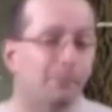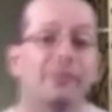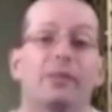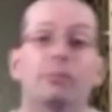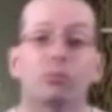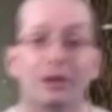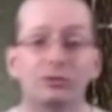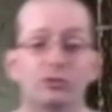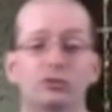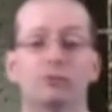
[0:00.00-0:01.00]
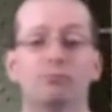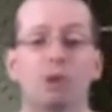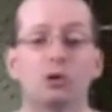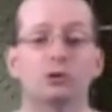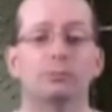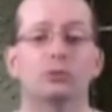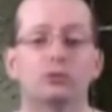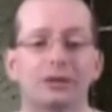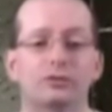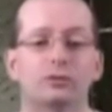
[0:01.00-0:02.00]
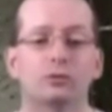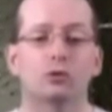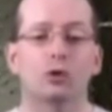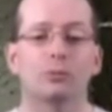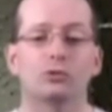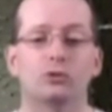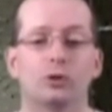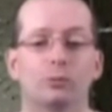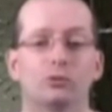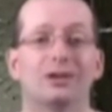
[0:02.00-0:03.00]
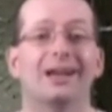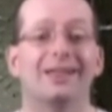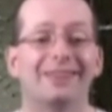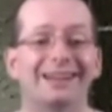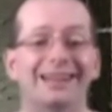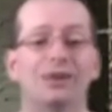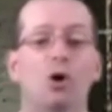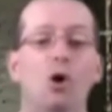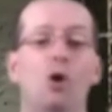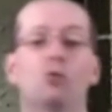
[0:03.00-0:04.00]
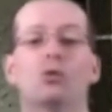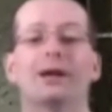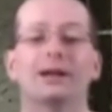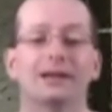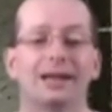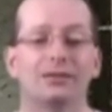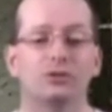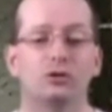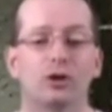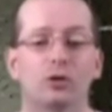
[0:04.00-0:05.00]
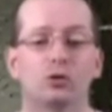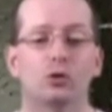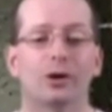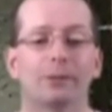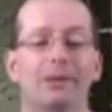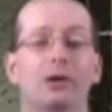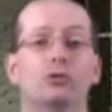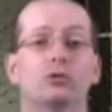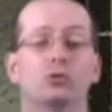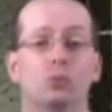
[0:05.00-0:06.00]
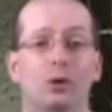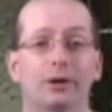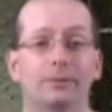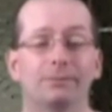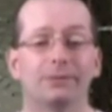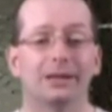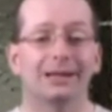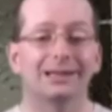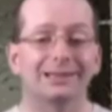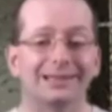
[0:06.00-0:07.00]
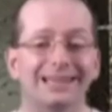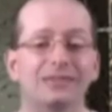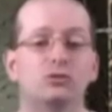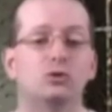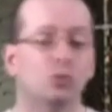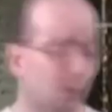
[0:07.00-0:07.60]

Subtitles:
but the presence of multiple sets of chromosomes that can all recognize each other during meiosis I leads to